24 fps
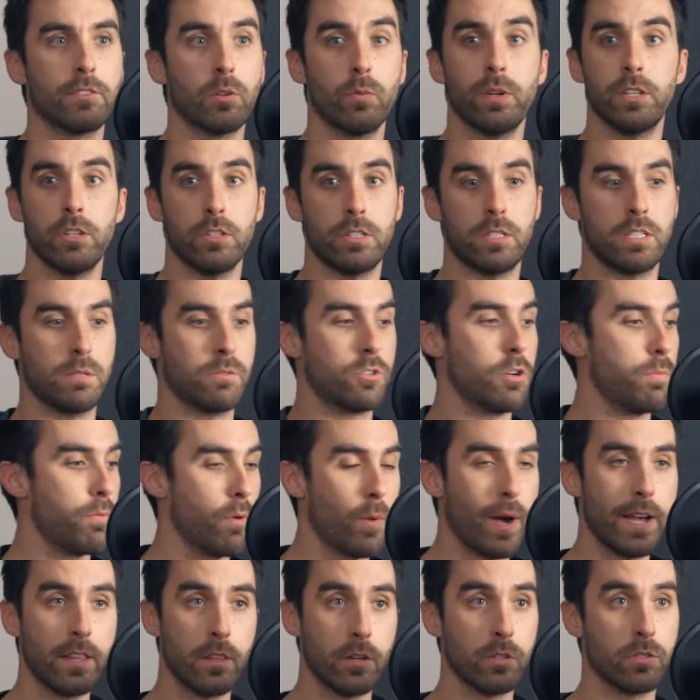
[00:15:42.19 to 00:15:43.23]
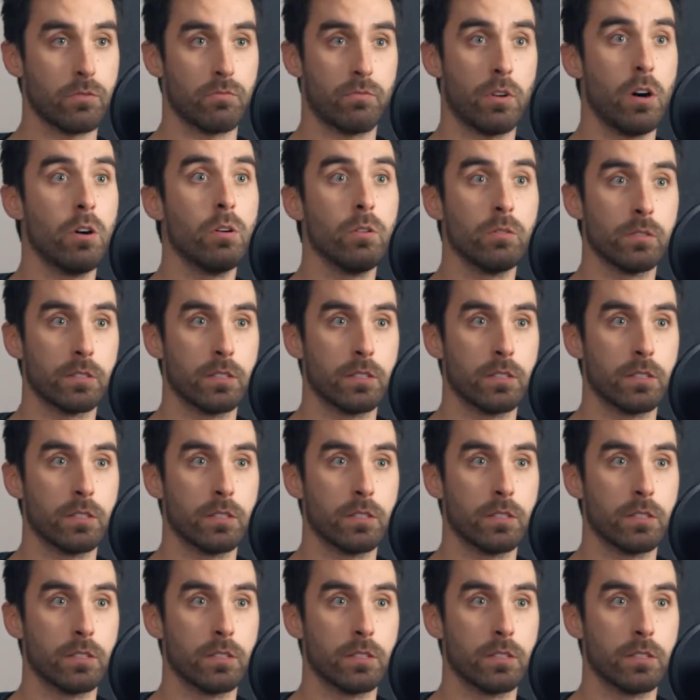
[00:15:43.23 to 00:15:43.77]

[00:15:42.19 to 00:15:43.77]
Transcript: Or when you strip away those roles,